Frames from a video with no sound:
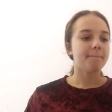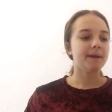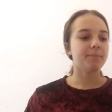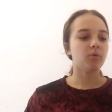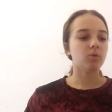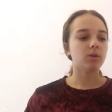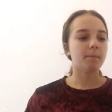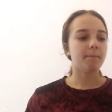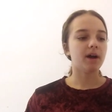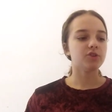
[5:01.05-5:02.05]
People
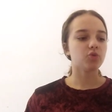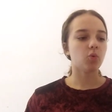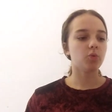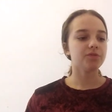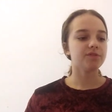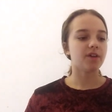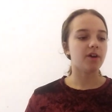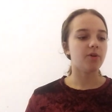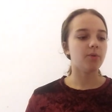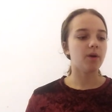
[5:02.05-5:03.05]
might
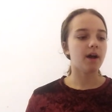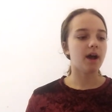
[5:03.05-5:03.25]
also